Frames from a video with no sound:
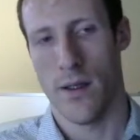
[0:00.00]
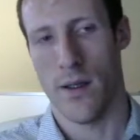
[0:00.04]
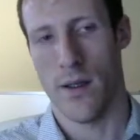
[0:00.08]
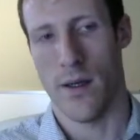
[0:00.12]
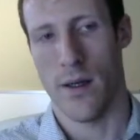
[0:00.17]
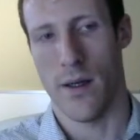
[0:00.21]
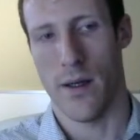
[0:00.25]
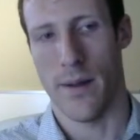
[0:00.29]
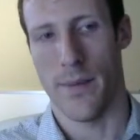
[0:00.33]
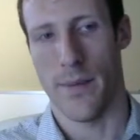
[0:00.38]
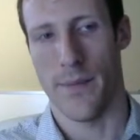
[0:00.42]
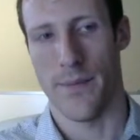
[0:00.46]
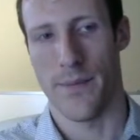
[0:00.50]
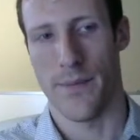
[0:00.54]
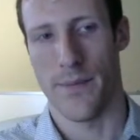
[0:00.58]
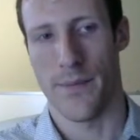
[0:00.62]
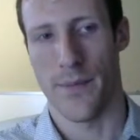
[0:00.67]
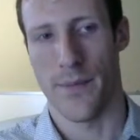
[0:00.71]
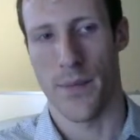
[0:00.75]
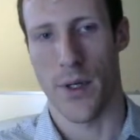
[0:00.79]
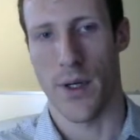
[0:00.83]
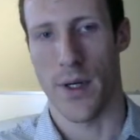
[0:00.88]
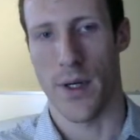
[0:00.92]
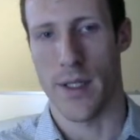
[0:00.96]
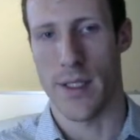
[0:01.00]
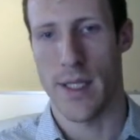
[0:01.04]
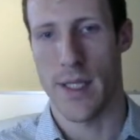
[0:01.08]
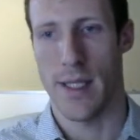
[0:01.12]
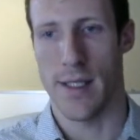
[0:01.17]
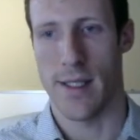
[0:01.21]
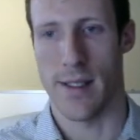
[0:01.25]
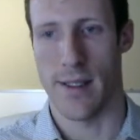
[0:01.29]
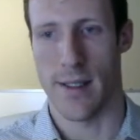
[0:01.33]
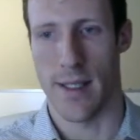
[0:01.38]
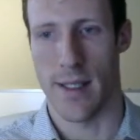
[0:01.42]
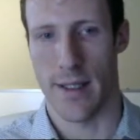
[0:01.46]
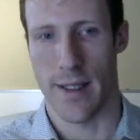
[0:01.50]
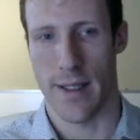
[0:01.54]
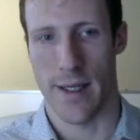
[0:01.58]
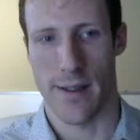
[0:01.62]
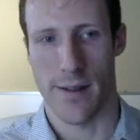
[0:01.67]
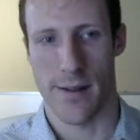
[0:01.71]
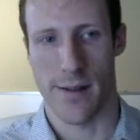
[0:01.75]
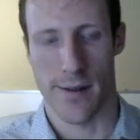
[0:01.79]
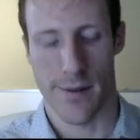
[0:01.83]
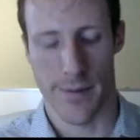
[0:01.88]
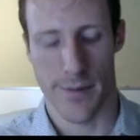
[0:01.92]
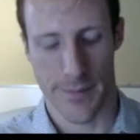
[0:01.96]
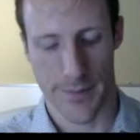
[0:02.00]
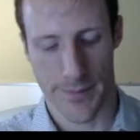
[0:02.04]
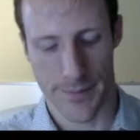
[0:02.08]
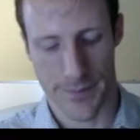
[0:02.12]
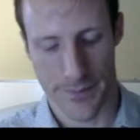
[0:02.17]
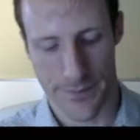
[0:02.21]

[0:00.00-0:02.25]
per adjacency list,